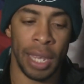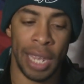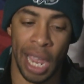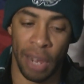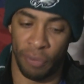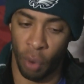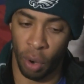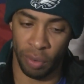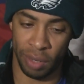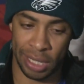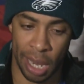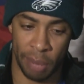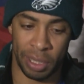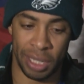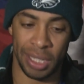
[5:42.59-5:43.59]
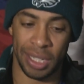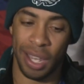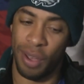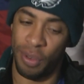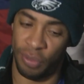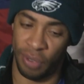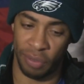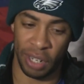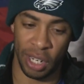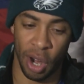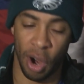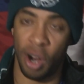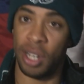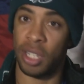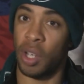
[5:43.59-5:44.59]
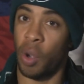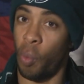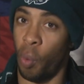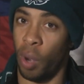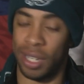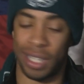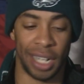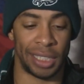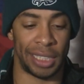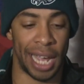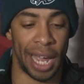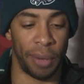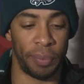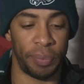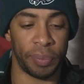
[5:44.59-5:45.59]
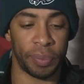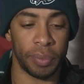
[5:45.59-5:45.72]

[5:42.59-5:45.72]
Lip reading: He had four receptions, 50 yards, one touchdown.